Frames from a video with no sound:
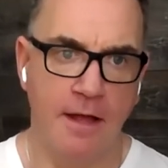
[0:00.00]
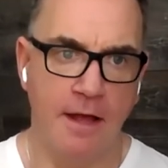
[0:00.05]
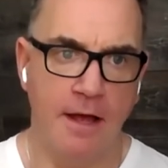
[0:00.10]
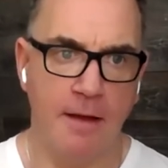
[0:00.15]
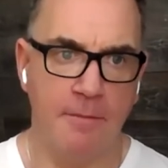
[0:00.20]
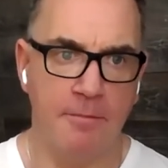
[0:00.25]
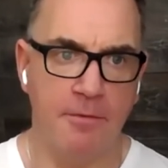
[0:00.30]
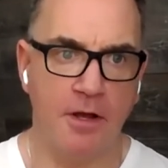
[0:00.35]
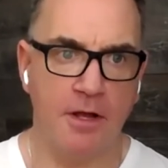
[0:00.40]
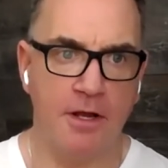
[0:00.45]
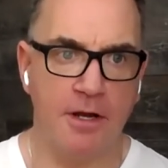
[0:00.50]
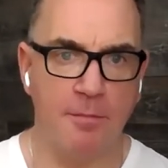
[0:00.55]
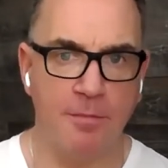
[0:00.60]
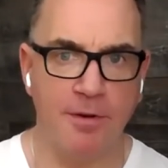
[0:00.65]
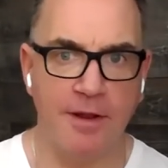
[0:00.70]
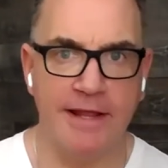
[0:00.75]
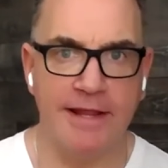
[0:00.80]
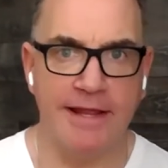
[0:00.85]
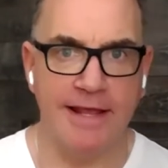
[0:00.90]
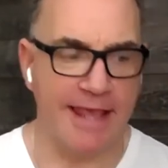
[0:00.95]
I'm not going to
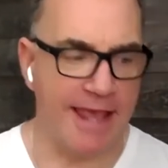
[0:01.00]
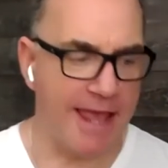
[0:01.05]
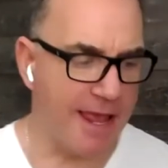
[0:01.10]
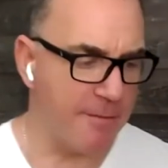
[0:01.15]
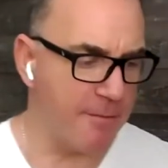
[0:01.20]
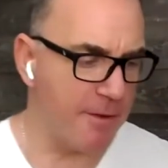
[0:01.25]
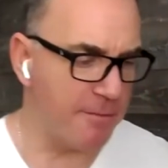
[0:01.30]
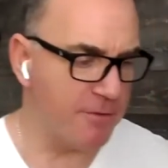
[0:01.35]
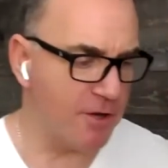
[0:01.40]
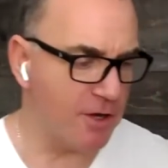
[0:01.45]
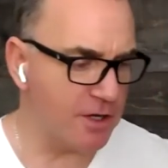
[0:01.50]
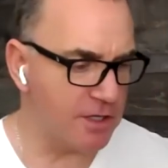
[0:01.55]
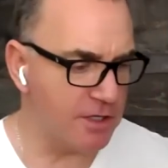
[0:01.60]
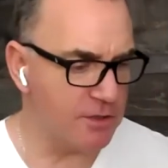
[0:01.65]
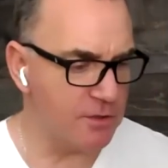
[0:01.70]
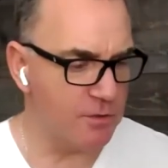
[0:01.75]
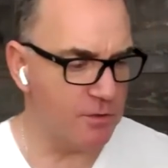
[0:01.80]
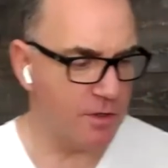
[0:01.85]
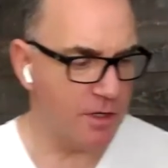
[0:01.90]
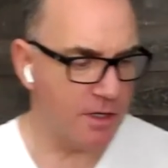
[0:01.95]
play the game. I'm not going
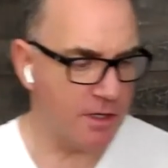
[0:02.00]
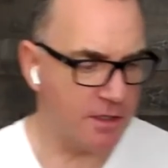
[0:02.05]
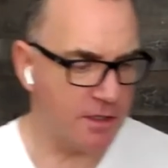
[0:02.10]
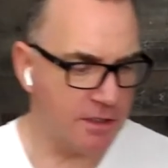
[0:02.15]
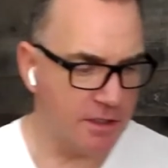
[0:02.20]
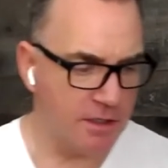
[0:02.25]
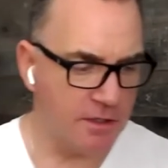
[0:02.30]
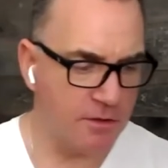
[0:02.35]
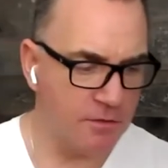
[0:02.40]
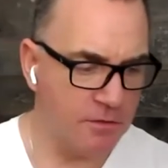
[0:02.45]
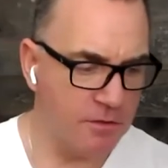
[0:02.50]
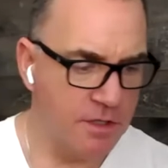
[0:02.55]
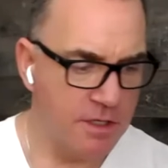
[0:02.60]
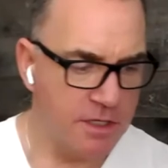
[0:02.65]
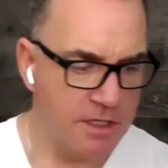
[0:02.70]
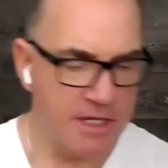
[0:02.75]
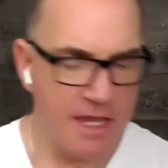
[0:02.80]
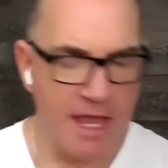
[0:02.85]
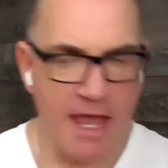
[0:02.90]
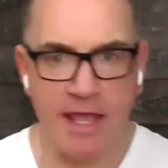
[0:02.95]
to, uh, you know,
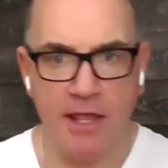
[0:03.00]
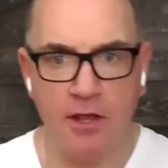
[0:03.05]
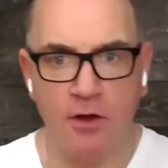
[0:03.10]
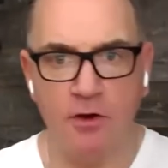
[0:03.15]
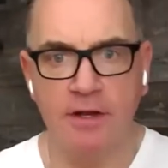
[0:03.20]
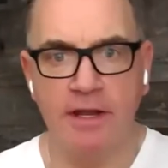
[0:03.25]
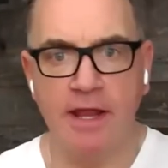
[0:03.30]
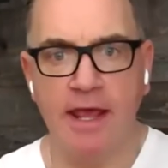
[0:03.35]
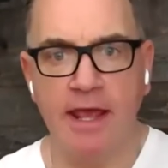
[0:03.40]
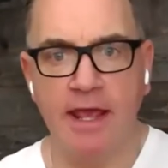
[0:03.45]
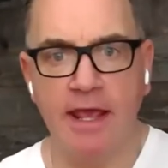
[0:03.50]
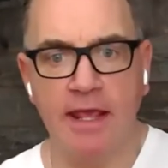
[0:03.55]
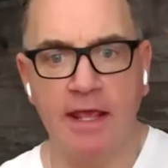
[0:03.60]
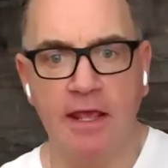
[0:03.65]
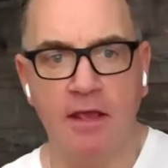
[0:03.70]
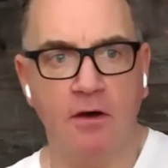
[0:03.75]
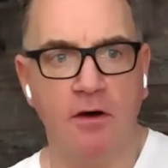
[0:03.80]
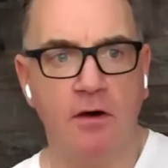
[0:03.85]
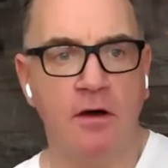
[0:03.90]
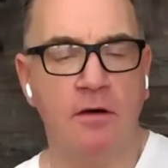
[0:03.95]
yay or nay
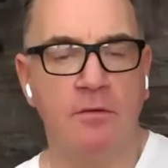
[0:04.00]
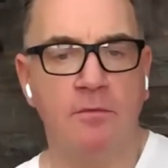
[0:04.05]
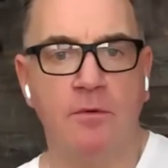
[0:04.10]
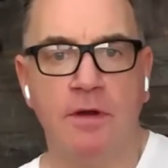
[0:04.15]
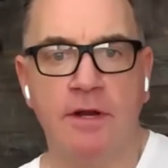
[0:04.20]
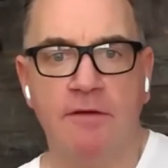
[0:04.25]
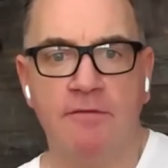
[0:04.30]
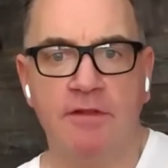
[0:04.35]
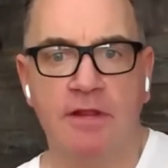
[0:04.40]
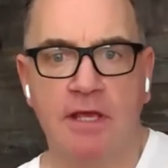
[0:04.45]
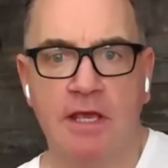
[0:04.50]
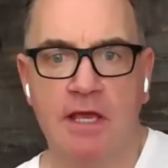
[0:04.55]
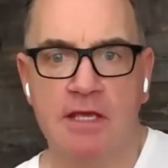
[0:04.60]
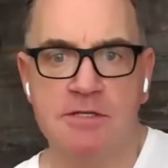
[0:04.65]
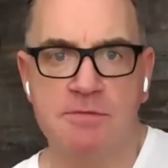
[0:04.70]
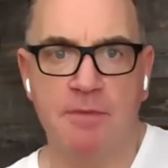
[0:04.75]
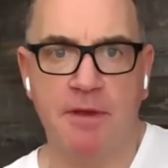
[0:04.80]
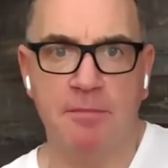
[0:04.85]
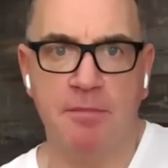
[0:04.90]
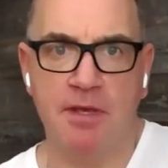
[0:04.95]
or whatever the
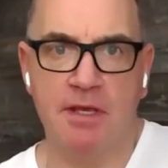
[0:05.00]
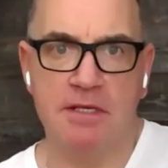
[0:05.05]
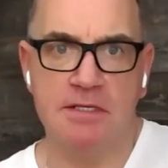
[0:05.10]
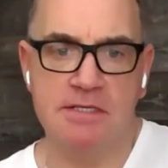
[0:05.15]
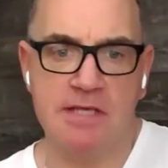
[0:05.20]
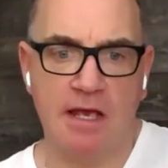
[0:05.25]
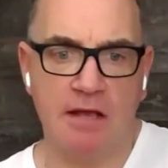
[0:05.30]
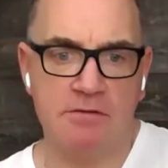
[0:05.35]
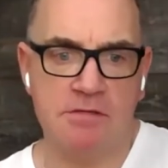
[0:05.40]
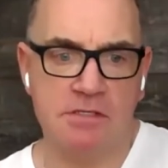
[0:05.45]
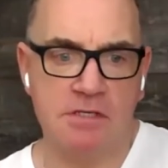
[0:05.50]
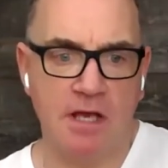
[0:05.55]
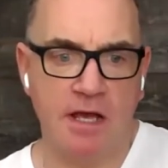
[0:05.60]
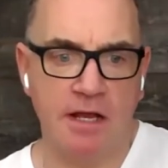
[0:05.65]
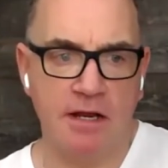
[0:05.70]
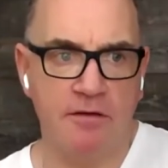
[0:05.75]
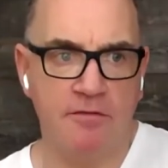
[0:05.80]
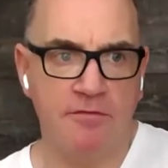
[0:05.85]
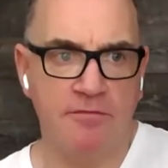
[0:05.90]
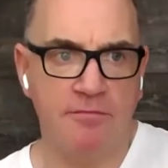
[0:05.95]
case may be. It's
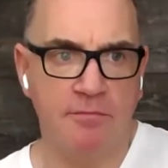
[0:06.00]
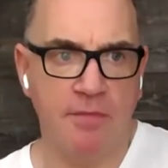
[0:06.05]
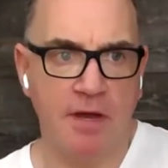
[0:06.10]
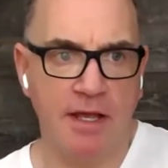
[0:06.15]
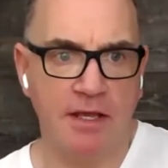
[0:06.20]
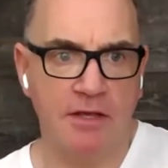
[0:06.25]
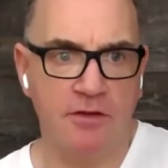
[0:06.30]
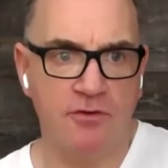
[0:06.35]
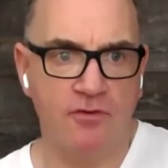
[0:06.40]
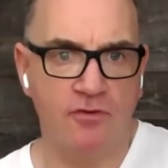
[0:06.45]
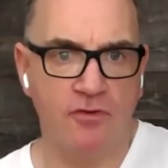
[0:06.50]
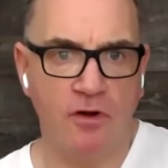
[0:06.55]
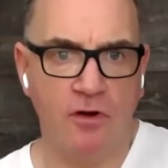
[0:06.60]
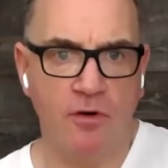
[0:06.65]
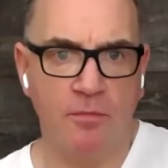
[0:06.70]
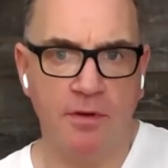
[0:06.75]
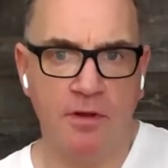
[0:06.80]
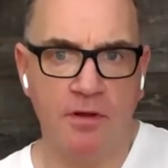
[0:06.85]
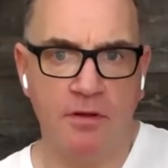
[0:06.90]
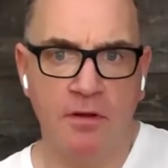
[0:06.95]
outside of my control.
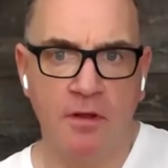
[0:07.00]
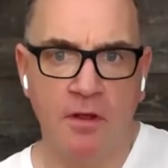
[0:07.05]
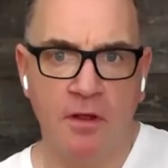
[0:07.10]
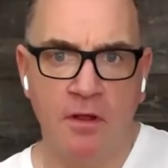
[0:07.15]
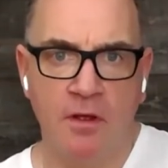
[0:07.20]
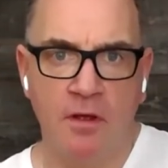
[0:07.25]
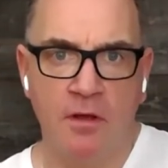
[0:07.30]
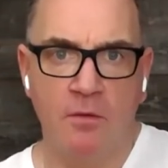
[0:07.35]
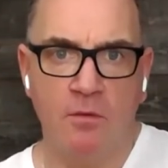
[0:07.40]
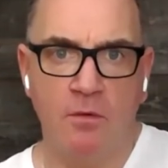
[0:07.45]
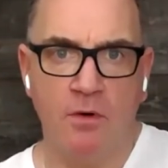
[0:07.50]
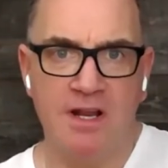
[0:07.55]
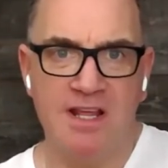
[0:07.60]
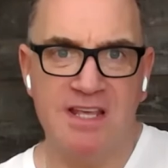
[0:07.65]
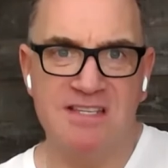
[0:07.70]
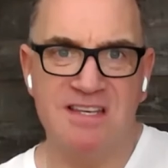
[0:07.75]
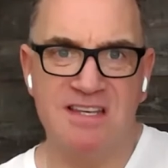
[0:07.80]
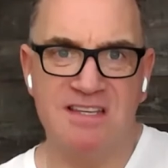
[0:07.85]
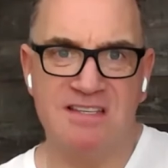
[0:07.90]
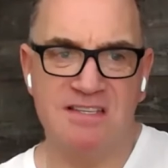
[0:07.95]
But what
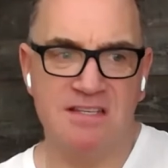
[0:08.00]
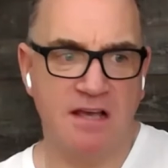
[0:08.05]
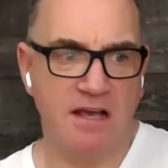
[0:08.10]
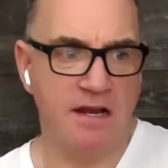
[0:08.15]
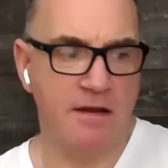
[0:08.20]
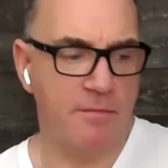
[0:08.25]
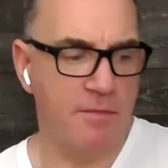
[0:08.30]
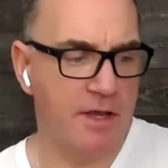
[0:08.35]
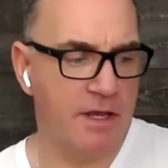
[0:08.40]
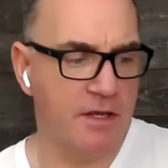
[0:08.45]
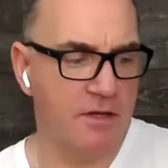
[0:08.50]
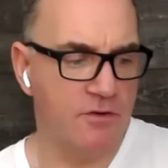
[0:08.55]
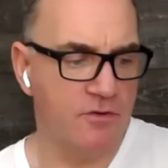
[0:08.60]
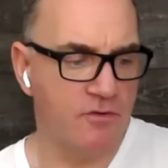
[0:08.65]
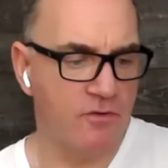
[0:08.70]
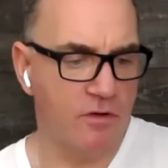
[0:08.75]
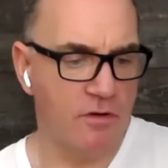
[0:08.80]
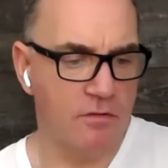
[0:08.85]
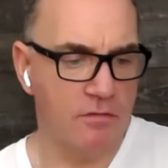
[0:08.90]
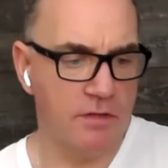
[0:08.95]
is inside of my
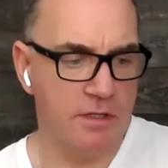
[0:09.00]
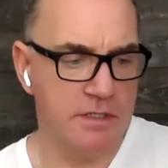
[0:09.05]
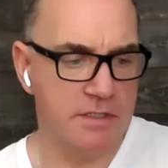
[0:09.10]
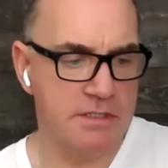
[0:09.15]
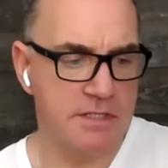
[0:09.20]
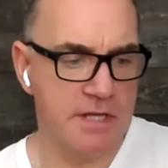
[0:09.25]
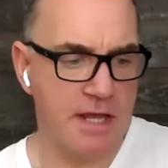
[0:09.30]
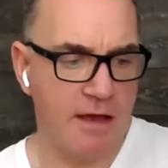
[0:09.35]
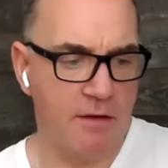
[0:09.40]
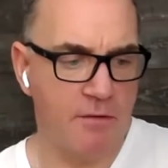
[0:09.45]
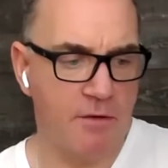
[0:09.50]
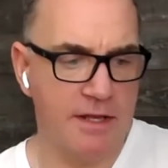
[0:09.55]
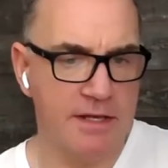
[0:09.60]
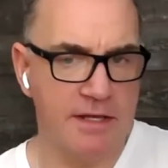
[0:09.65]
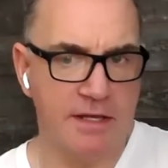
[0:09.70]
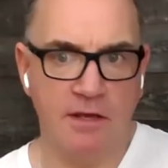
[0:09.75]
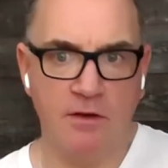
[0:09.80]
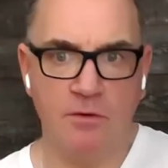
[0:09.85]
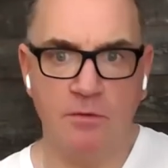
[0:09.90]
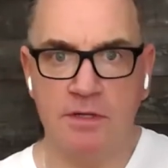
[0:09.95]
control is how I
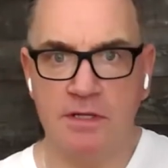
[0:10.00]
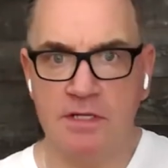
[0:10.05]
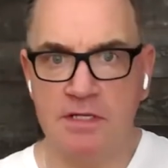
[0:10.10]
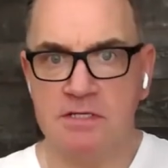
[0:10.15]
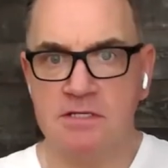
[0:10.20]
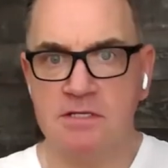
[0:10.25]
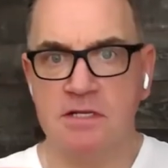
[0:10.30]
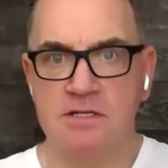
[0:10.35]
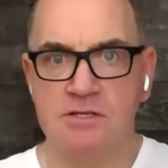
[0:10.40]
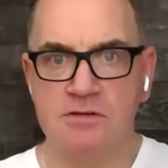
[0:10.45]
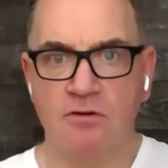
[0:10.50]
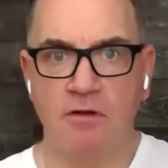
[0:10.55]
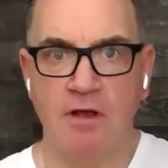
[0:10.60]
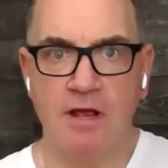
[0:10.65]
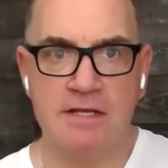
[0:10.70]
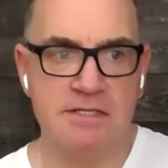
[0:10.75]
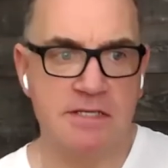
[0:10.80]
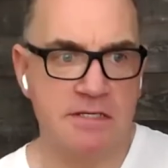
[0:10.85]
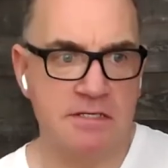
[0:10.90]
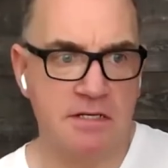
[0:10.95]
deal with this this
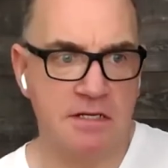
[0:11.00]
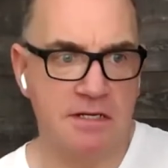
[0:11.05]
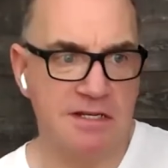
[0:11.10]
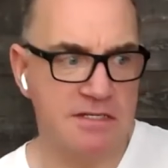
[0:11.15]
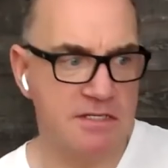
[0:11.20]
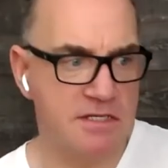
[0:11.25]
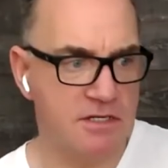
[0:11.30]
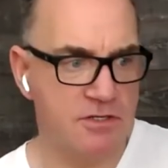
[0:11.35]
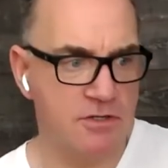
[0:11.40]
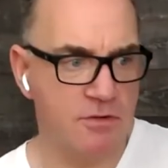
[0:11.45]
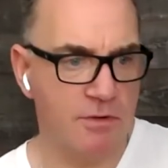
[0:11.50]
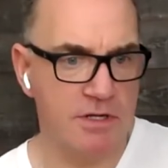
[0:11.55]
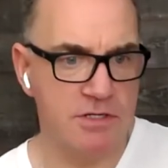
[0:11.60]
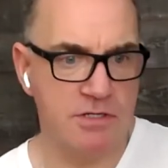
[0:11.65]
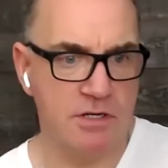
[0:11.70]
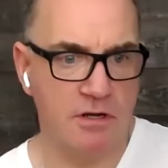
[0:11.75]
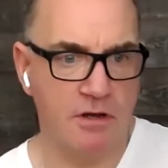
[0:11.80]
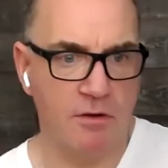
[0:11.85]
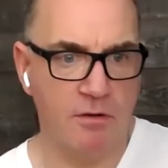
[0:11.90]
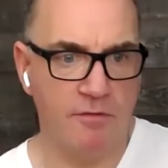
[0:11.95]
crisis and this
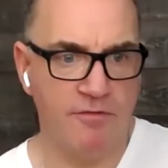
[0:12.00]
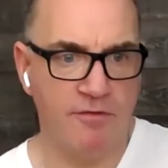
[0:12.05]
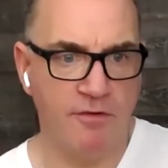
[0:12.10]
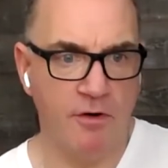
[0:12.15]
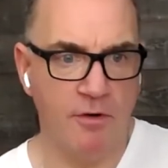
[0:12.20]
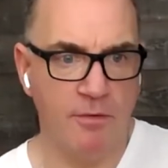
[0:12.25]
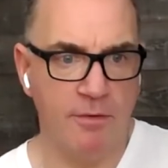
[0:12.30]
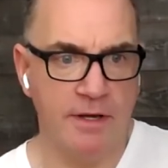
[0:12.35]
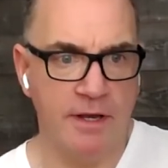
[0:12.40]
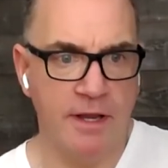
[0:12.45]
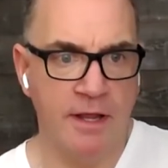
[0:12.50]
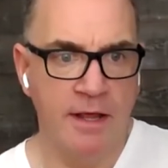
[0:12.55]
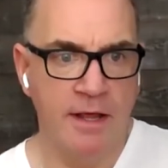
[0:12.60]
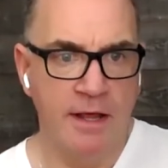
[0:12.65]
situation going forward.